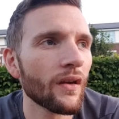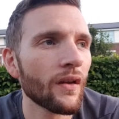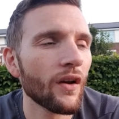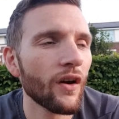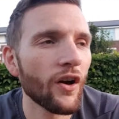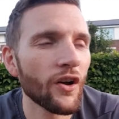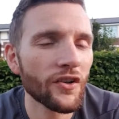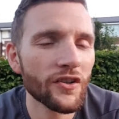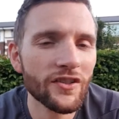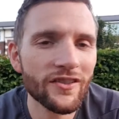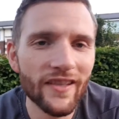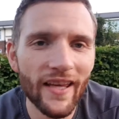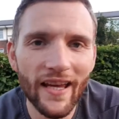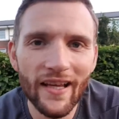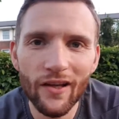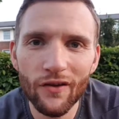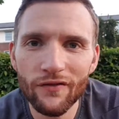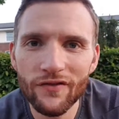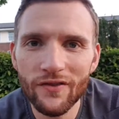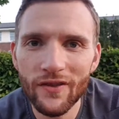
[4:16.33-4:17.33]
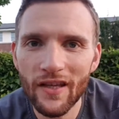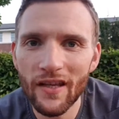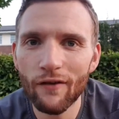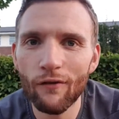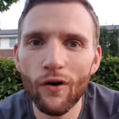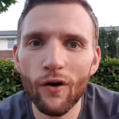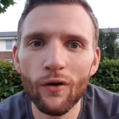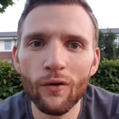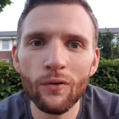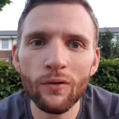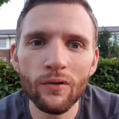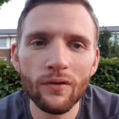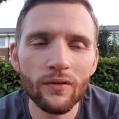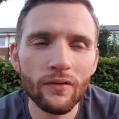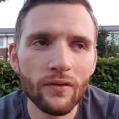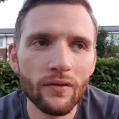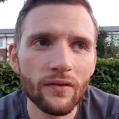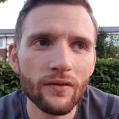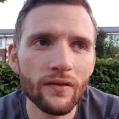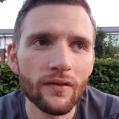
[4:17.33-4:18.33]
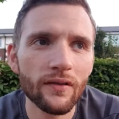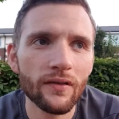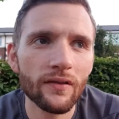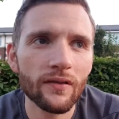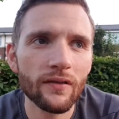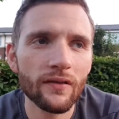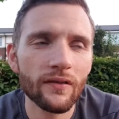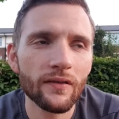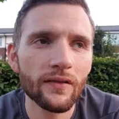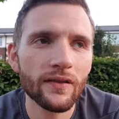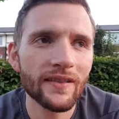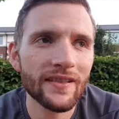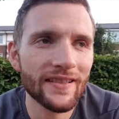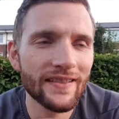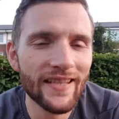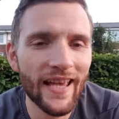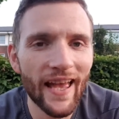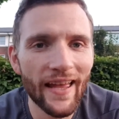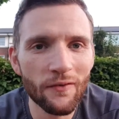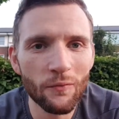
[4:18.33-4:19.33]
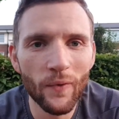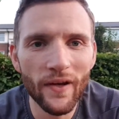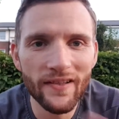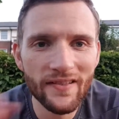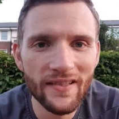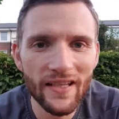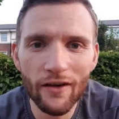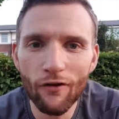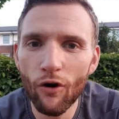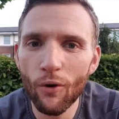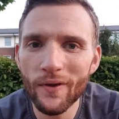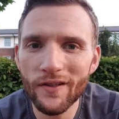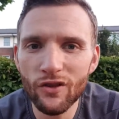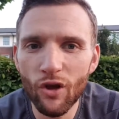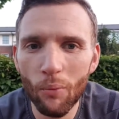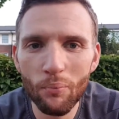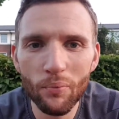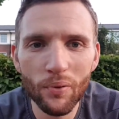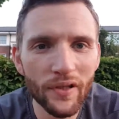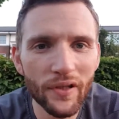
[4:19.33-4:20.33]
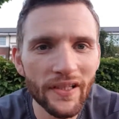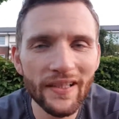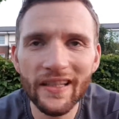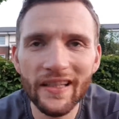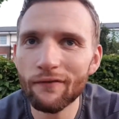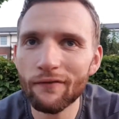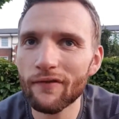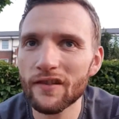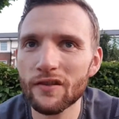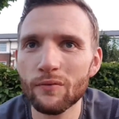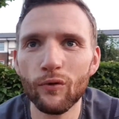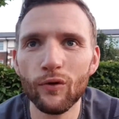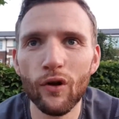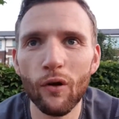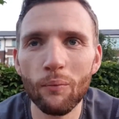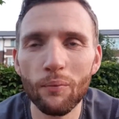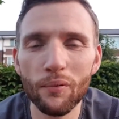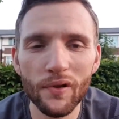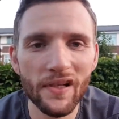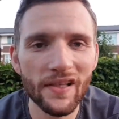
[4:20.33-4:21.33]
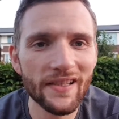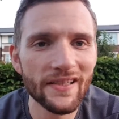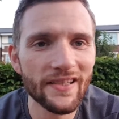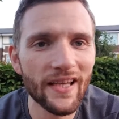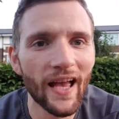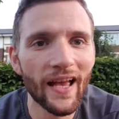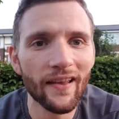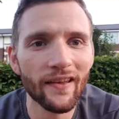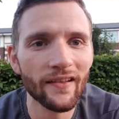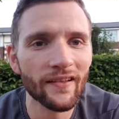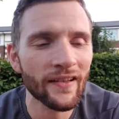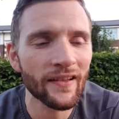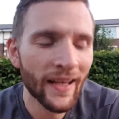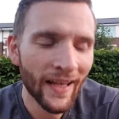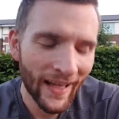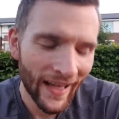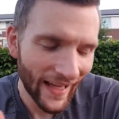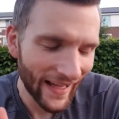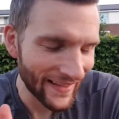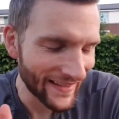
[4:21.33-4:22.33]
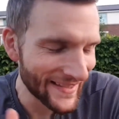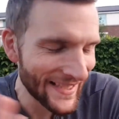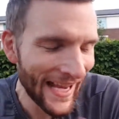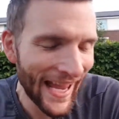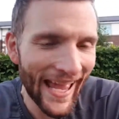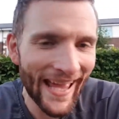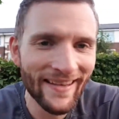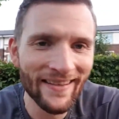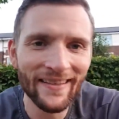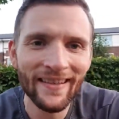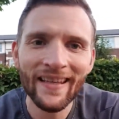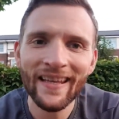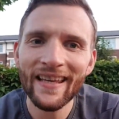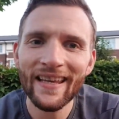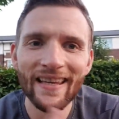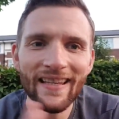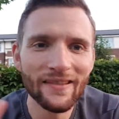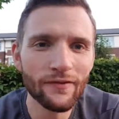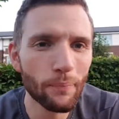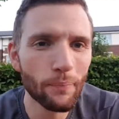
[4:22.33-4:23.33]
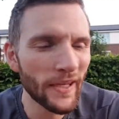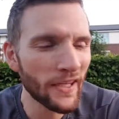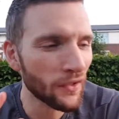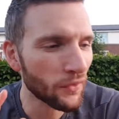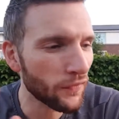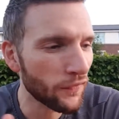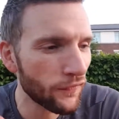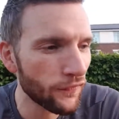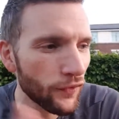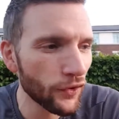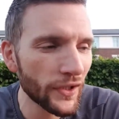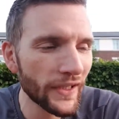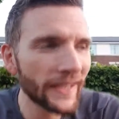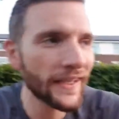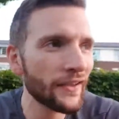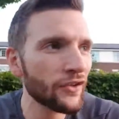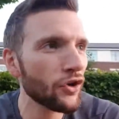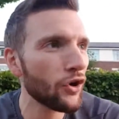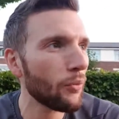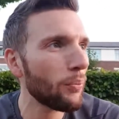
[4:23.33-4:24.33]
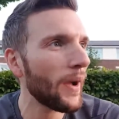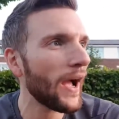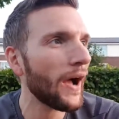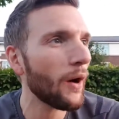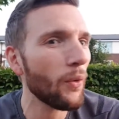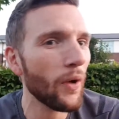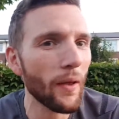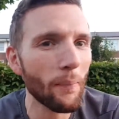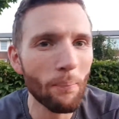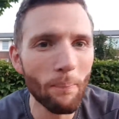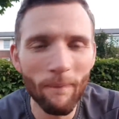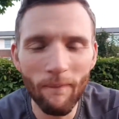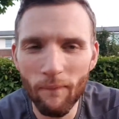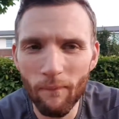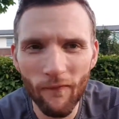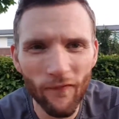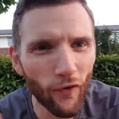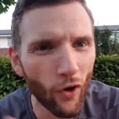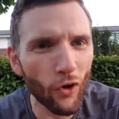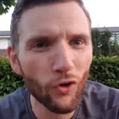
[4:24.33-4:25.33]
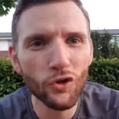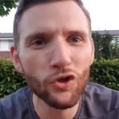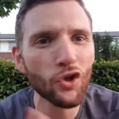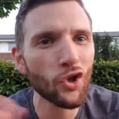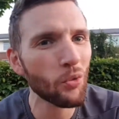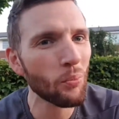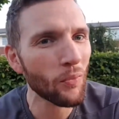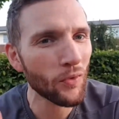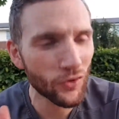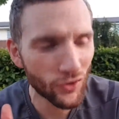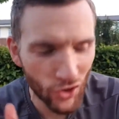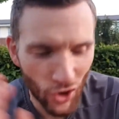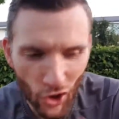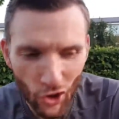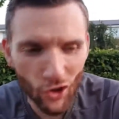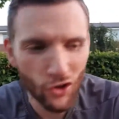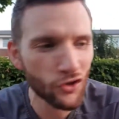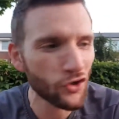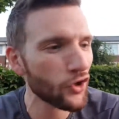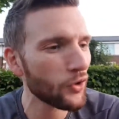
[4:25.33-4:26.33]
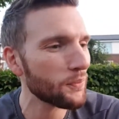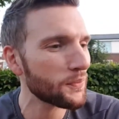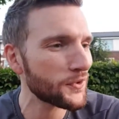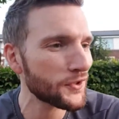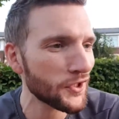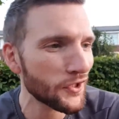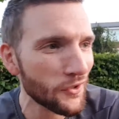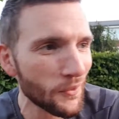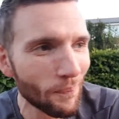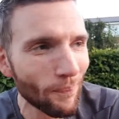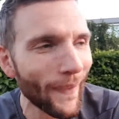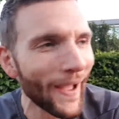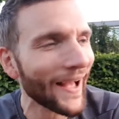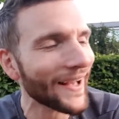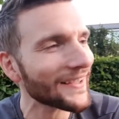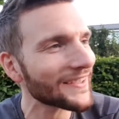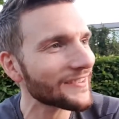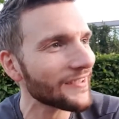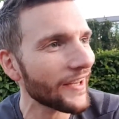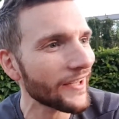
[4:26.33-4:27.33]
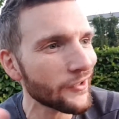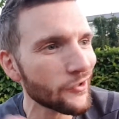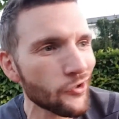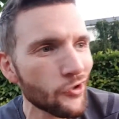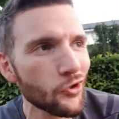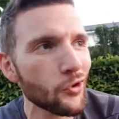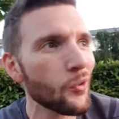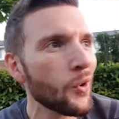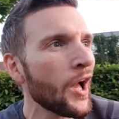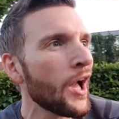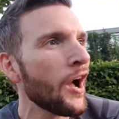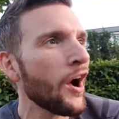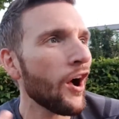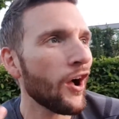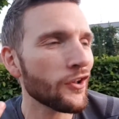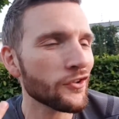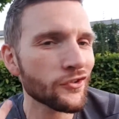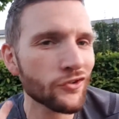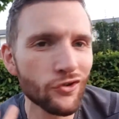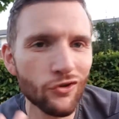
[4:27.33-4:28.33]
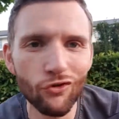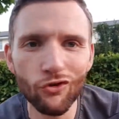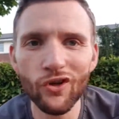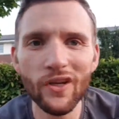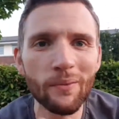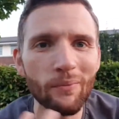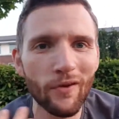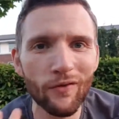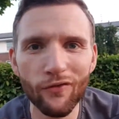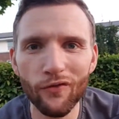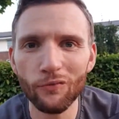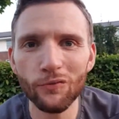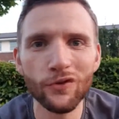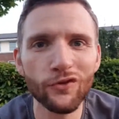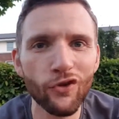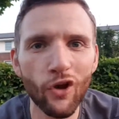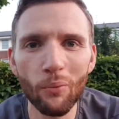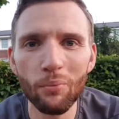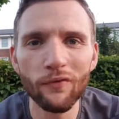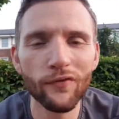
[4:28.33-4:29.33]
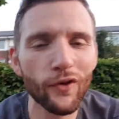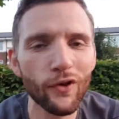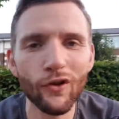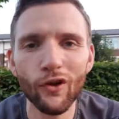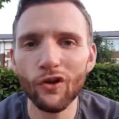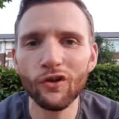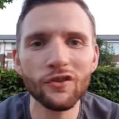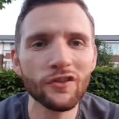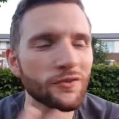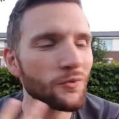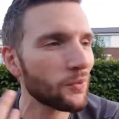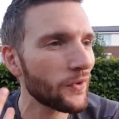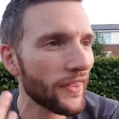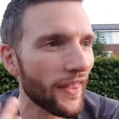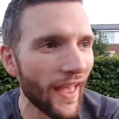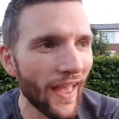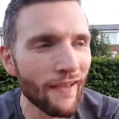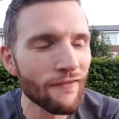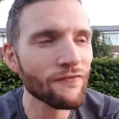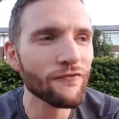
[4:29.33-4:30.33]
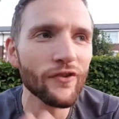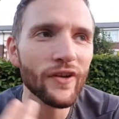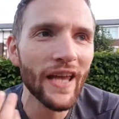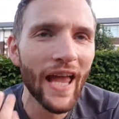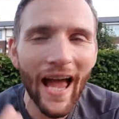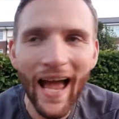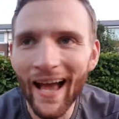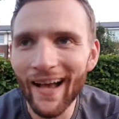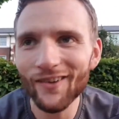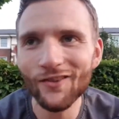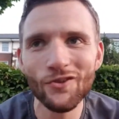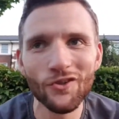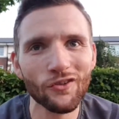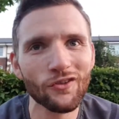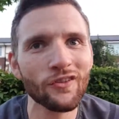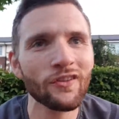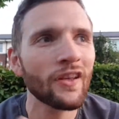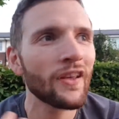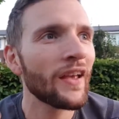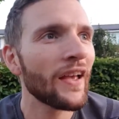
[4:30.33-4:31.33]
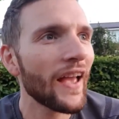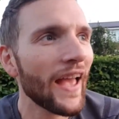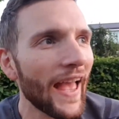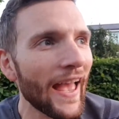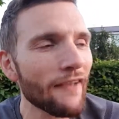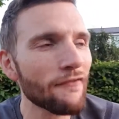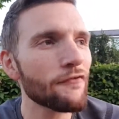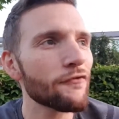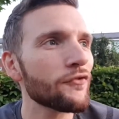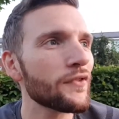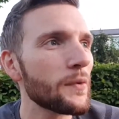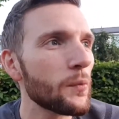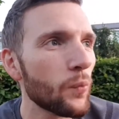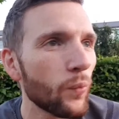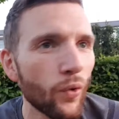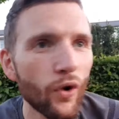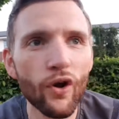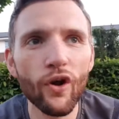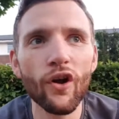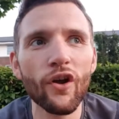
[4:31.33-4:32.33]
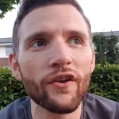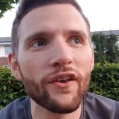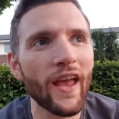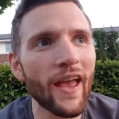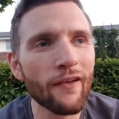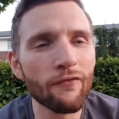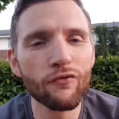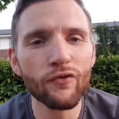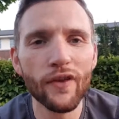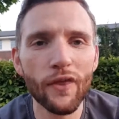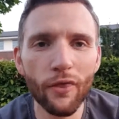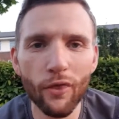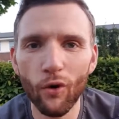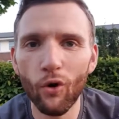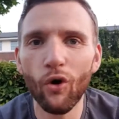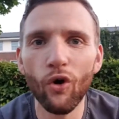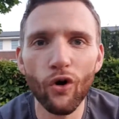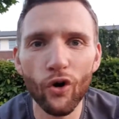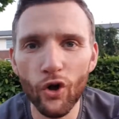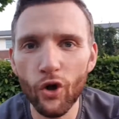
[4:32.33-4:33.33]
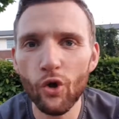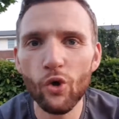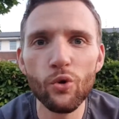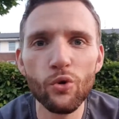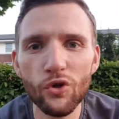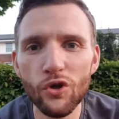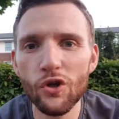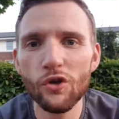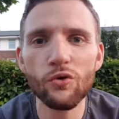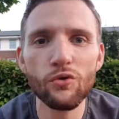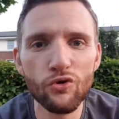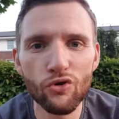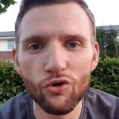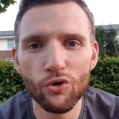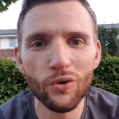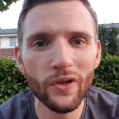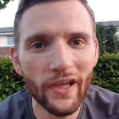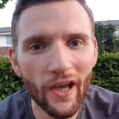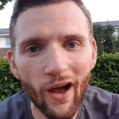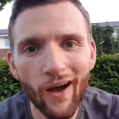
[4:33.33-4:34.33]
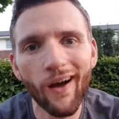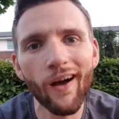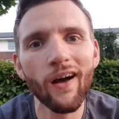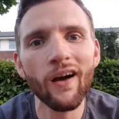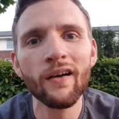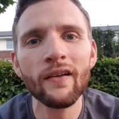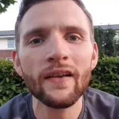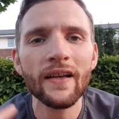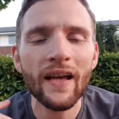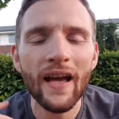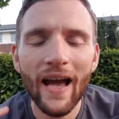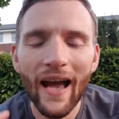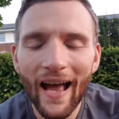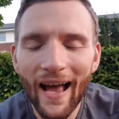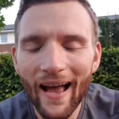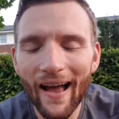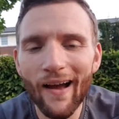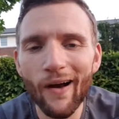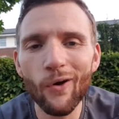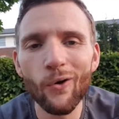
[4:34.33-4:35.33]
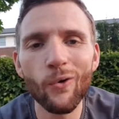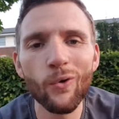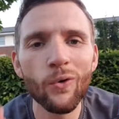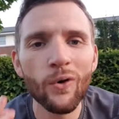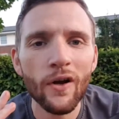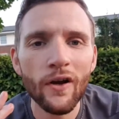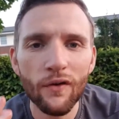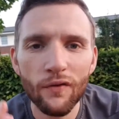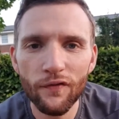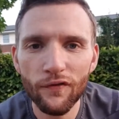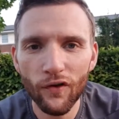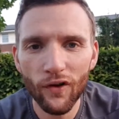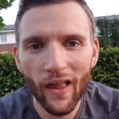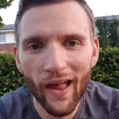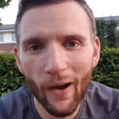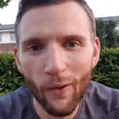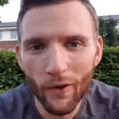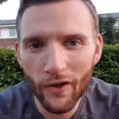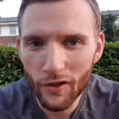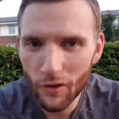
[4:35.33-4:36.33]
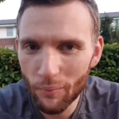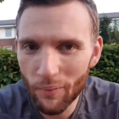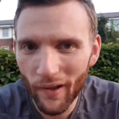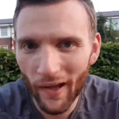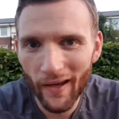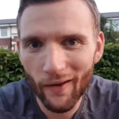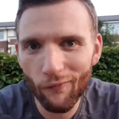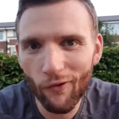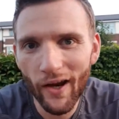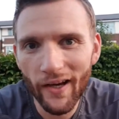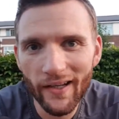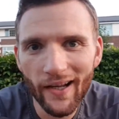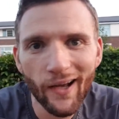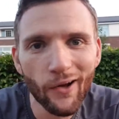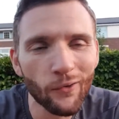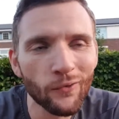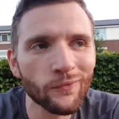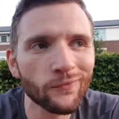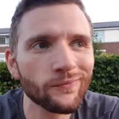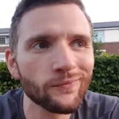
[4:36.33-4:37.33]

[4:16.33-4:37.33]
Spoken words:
On a scale of 0 to 10, where 0 is completely invisible, completely silent, and 10 is being fully in your power, volume turned up to the max, like you are screaming from the top of your lungs with every action, every word, every thought, who you truly are. How full out are you playing right now?